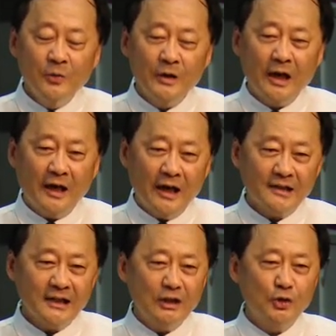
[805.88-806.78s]
we are
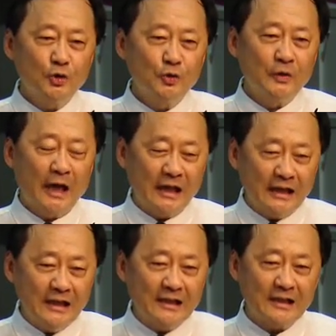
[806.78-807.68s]
asking you to at
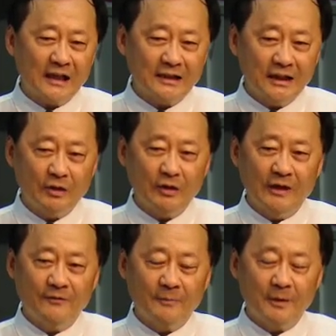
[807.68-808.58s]
least
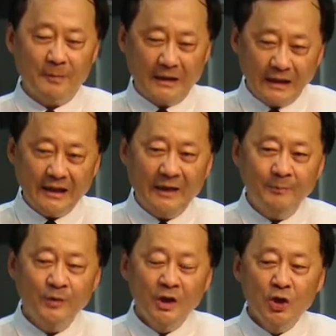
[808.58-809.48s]
articulate from the beginning